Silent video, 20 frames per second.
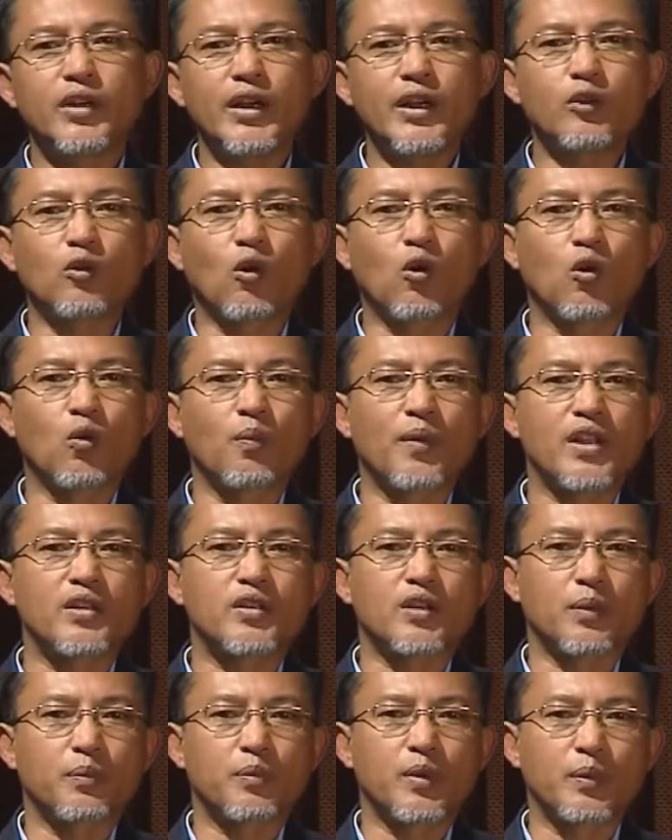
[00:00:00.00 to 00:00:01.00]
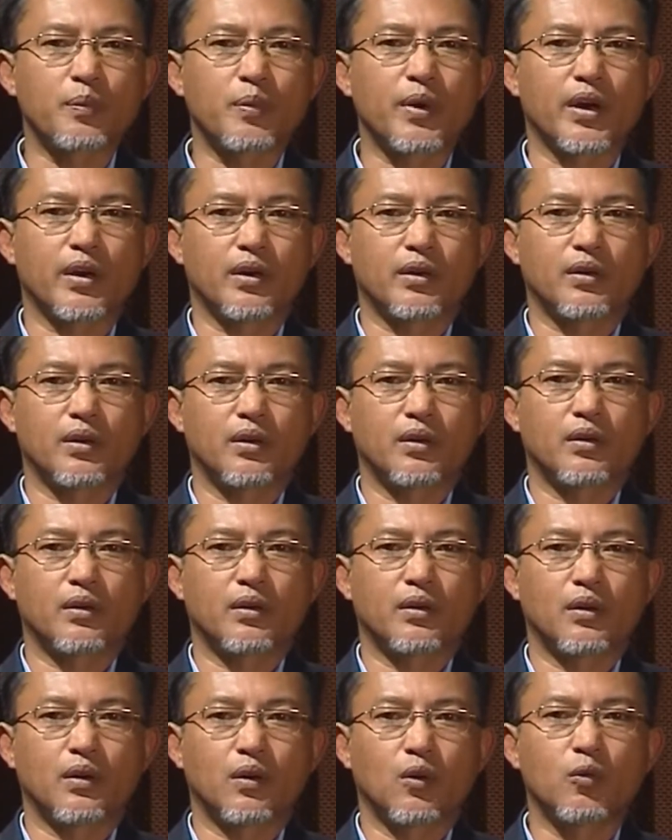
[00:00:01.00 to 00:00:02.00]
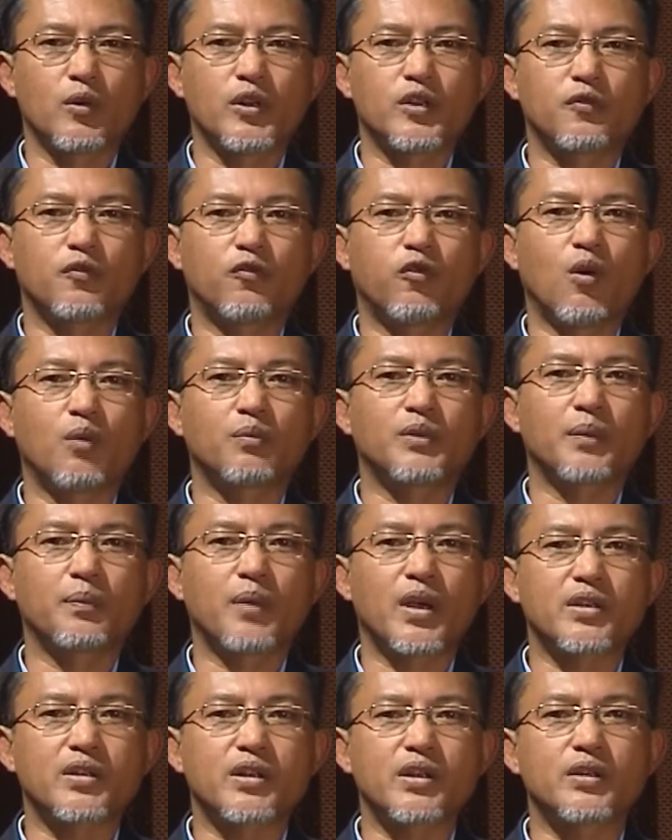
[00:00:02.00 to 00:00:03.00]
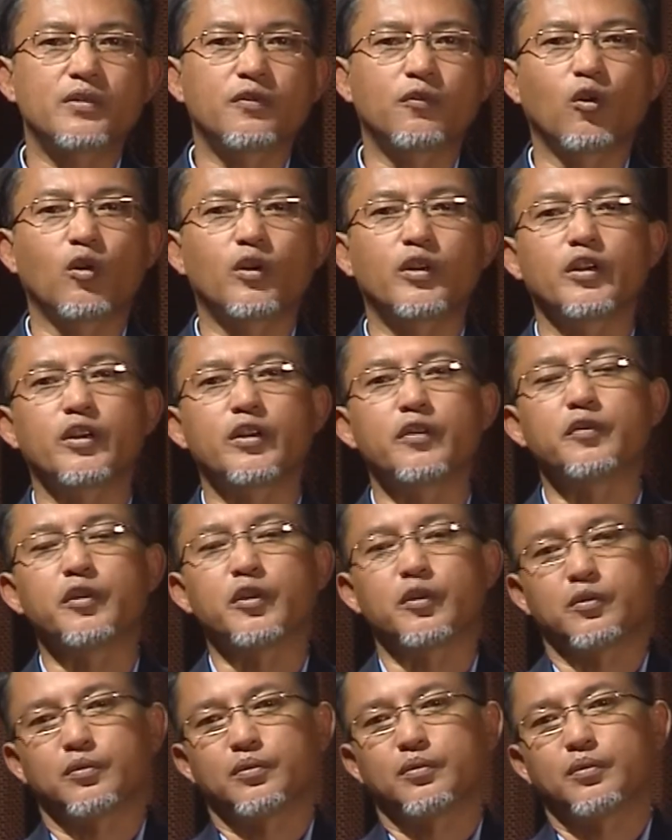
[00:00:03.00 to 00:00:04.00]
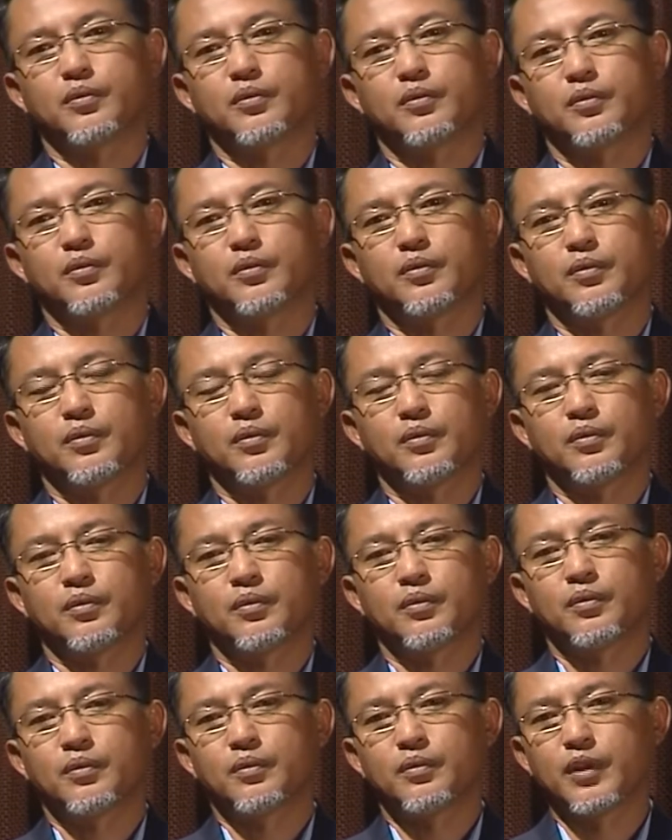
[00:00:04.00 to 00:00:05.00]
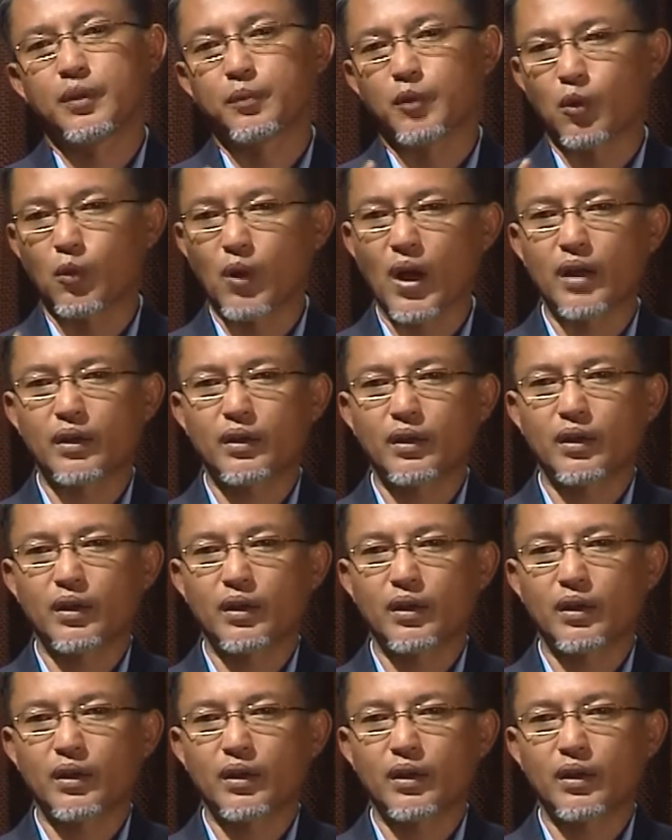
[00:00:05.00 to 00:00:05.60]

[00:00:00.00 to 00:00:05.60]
documents are prepared which form the basis for the review. Number 1,